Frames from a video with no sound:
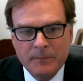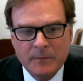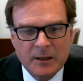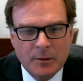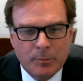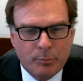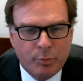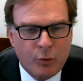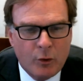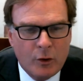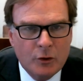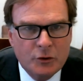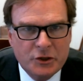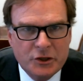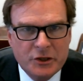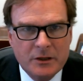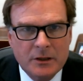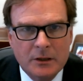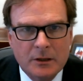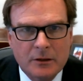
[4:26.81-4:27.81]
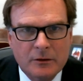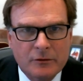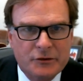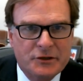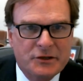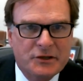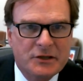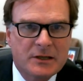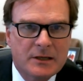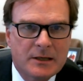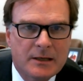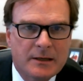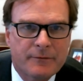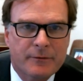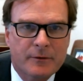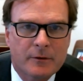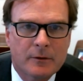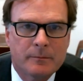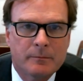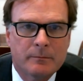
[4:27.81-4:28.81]
The approach that you'll see
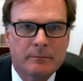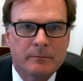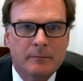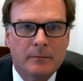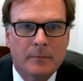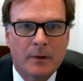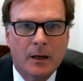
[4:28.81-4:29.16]
from